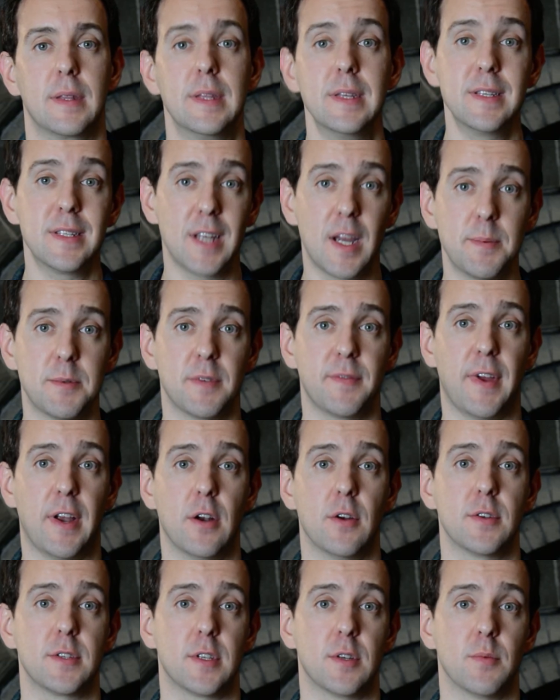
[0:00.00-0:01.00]
These types of
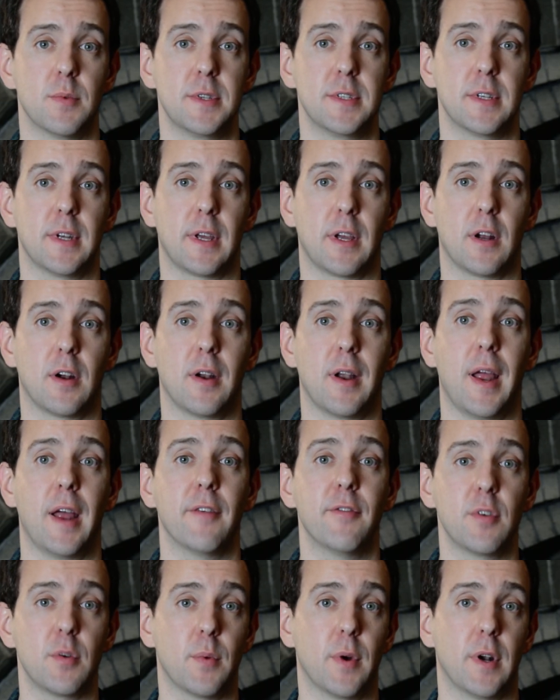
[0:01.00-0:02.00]
errors in reasoning are
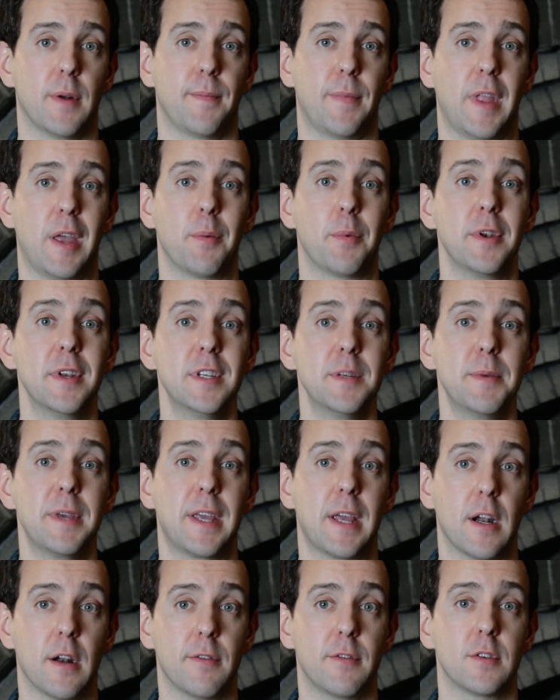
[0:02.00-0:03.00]
everywhere, and we need to be
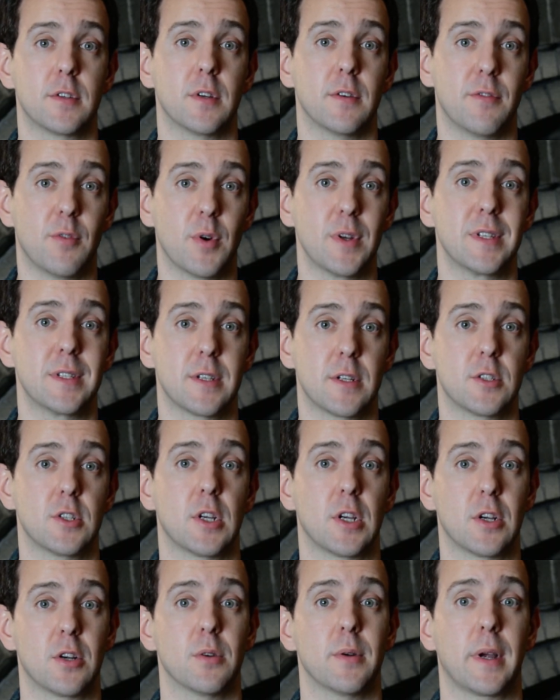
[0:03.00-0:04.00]
careful to avoid such
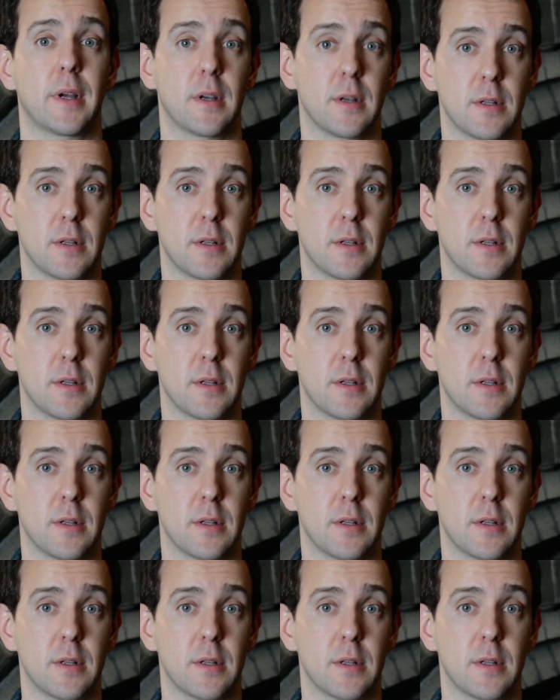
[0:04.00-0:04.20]
incorrect